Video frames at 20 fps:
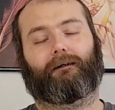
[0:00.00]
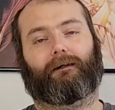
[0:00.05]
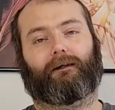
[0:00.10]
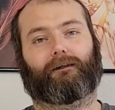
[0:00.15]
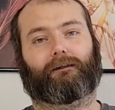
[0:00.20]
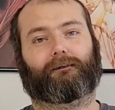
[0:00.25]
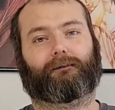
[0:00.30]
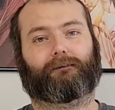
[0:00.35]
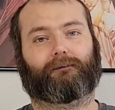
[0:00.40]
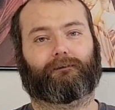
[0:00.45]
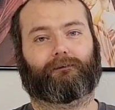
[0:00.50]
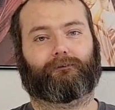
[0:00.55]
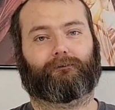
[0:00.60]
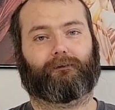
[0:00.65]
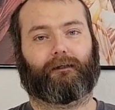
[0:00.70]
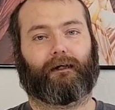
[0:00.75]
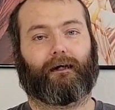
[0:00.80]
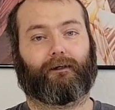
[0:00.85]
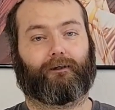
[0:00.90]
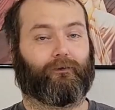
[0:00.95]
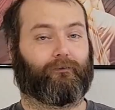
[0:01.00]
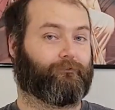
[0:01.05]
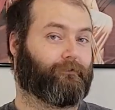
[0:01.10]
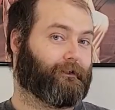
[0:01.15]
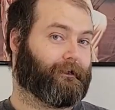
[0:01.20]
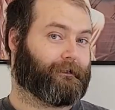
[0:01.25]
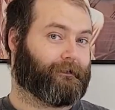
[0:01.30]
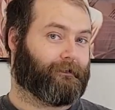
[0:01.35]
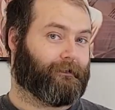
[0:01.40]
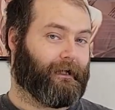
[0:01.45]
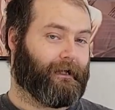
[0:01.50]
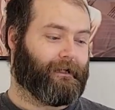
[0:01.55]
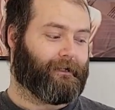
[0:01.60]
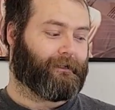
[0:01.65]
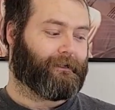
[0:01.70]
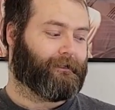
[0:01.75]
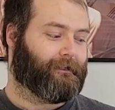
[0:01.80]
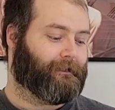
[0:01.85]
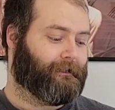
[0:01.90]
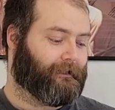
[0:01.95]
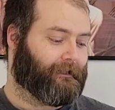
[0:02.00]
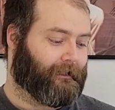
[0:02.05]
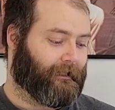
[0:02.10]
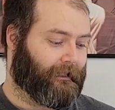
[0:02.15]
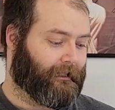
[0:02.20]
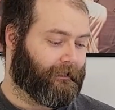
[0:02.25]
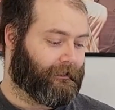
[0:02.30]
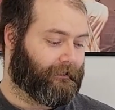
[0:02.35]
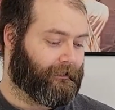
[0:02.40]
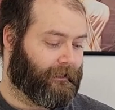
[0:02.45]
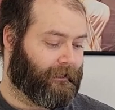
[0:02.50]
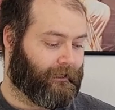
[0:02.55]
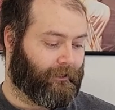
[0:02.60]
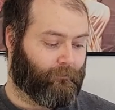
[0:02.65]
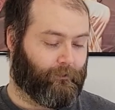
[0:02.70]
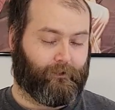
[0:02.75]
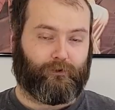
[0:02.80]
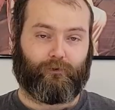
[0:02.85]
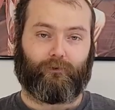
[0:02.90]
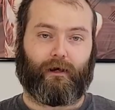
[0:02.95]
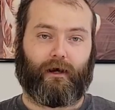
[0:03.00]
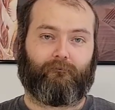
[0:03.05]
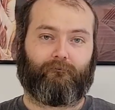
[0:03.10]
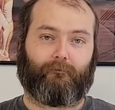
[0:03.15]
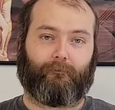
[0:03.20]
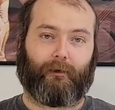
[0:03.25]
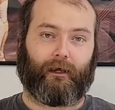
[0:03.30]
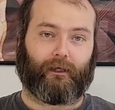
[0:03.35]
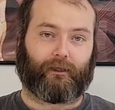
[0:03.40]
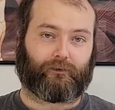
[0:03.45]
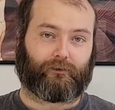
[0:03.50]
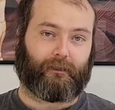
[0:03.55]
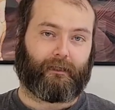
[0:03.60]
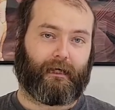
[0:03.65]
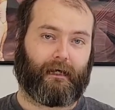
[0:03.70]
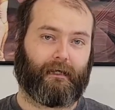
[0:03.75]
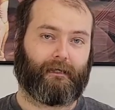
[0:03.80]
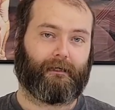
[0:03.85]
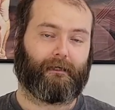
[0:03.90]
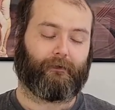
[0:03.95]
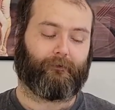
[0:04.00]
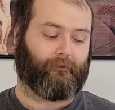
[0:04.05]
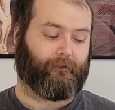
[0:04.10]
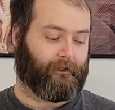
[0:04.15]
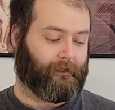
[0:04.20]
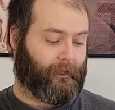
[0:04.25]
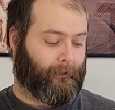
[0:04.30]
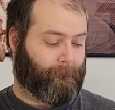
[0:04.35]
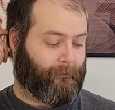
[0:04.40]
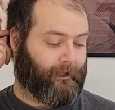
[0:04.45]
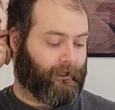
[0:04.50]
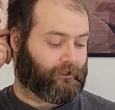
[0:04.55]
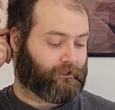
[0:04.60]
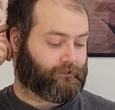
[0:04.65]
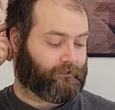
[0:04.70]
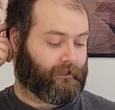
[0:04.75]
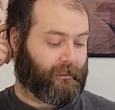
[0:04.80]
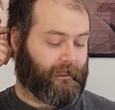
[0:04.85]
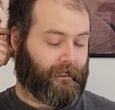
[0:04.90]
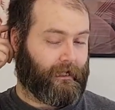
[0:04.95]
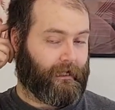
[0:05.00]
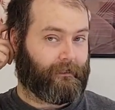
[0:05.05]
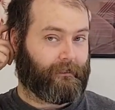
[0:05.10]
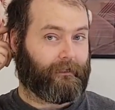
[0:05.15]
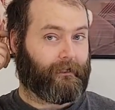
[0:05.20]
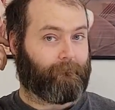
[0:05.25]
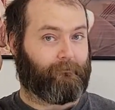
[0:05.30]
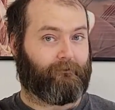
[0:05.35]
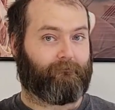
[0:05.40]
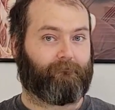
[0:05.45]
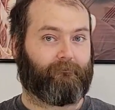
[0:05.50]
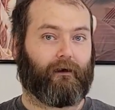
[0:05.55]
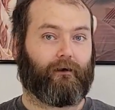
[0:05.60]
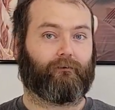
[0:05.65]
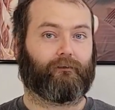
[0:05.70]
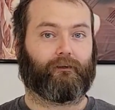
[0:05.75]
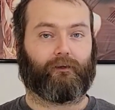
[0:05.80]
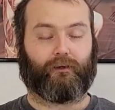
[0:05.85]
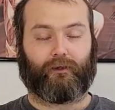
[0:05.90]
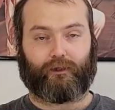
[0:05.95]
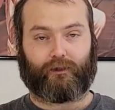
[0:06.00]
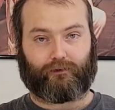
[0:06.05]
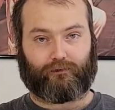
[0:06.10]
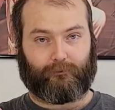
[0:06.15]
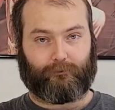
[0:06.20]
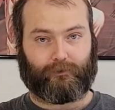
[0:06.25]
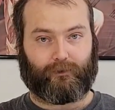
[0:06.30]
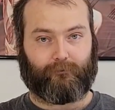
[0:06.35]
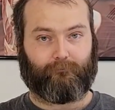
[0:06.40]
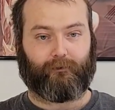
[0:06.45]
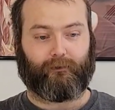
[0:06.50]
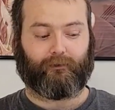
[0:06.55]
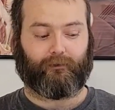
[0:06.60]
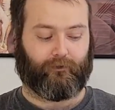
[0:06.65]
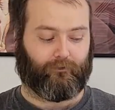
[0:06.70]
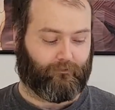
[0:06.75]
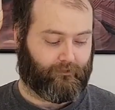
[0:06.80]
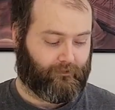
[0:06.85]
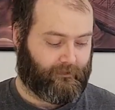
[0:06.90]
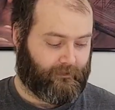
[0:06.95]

Also, uh, don't forget to like. And uh, we do have a Patreon. The uh, Patreon can be found in the description below.